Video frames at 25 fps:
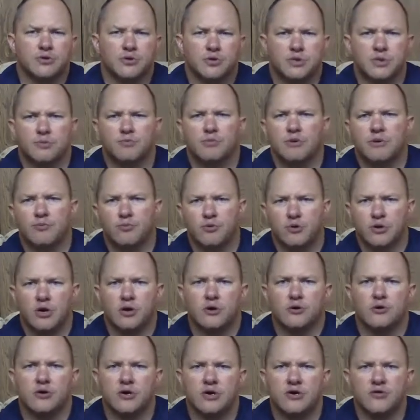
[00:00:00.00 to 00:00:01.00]
You'd just be put
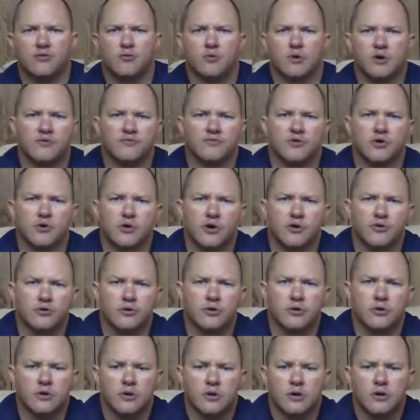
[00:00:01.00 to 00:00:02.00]
underneath one of their
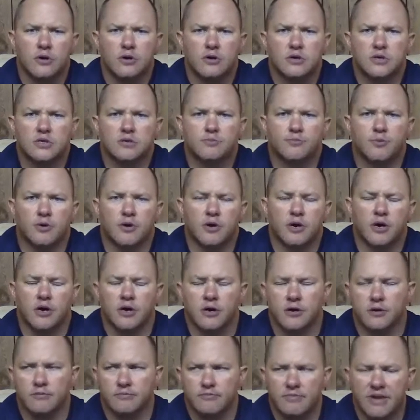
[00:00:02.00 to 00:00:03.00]
other
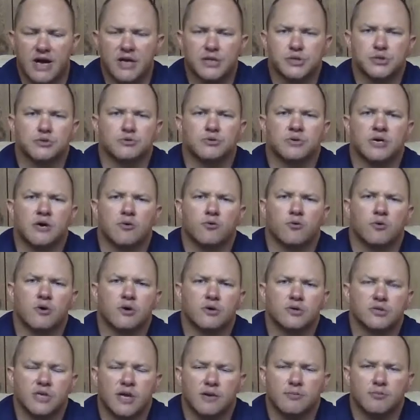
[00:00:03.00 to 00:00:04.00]
Uh, master
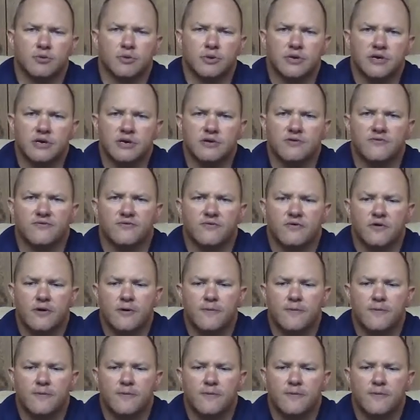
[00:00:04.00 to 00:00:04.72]
networks, I believe.